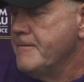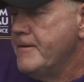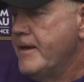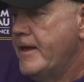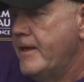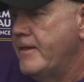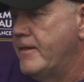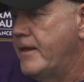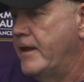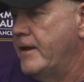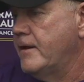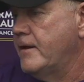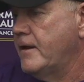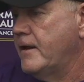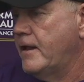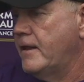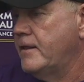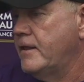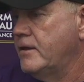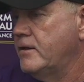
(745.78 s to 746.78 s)
And then
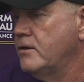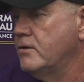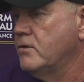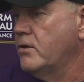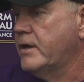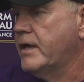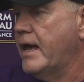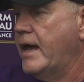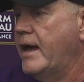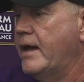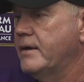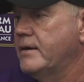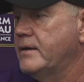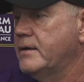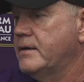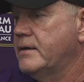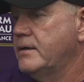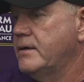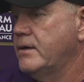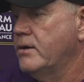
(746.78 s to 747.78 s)
you look at,
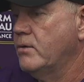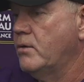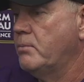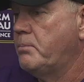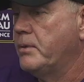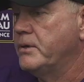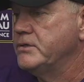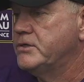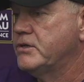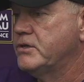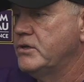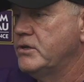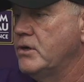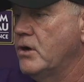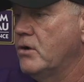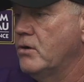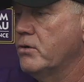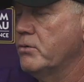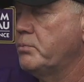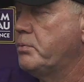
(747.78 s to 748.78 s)
you know, a bunch of
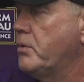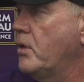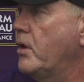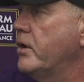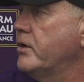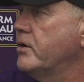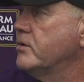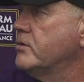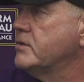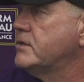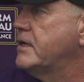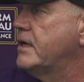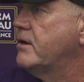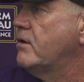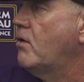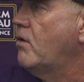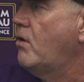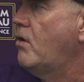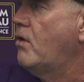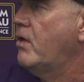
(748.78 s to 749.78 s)
younger players that
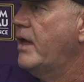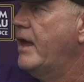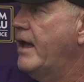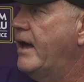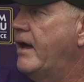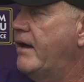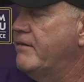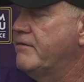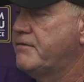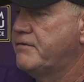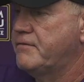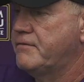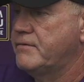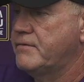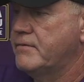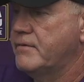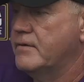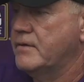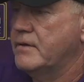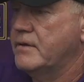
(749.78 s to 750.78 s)
all have,
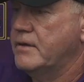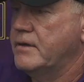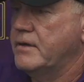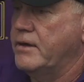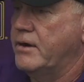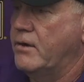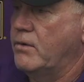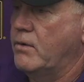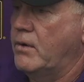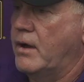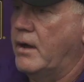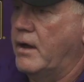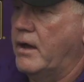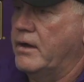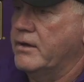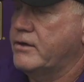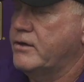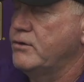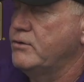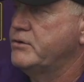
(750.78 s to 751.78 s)
you know, a
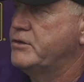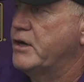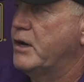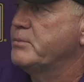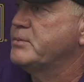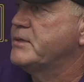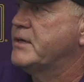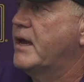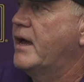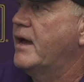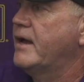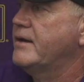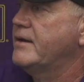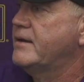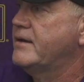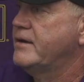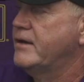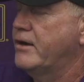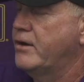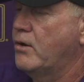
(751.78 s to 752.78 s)
huge upside,
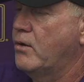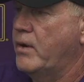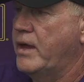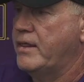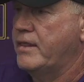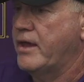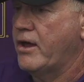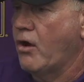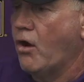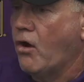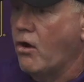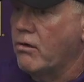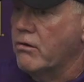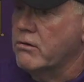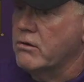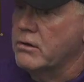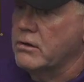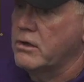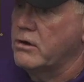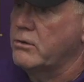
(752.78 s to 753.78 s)
you know, and they all
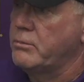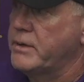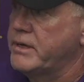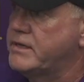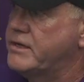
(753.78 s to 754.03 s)
are a little bit